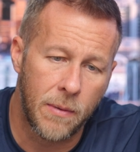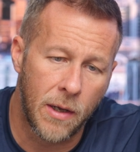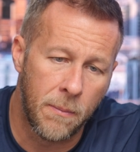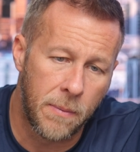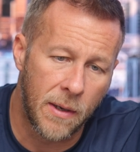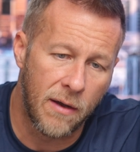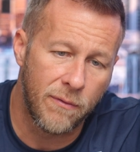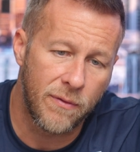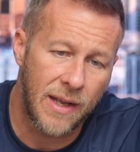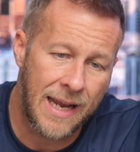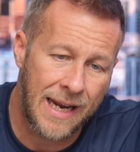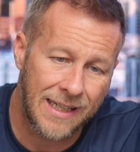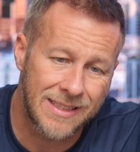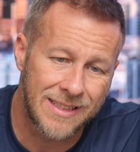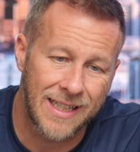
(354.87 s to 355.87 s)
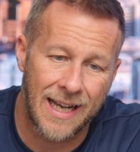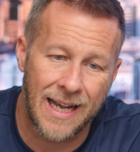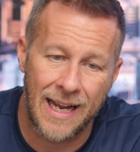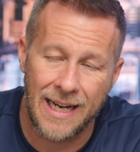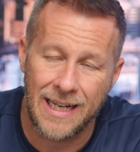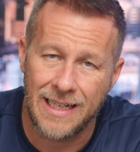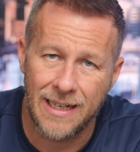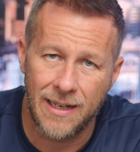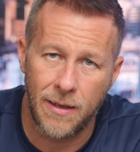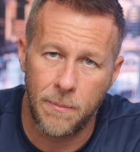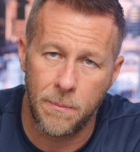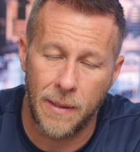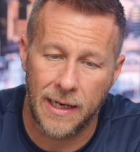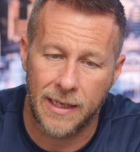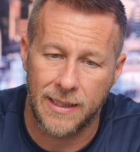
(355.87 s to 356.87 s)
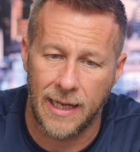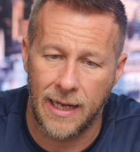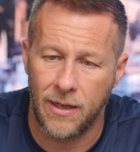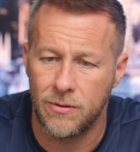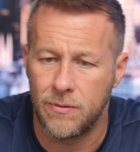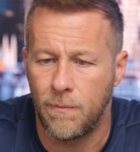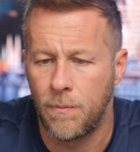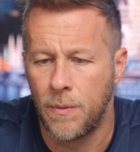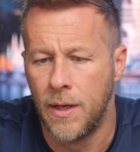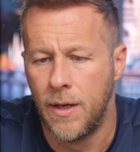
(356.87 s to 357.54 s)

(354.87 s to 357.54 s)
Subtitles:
above X to A and back down.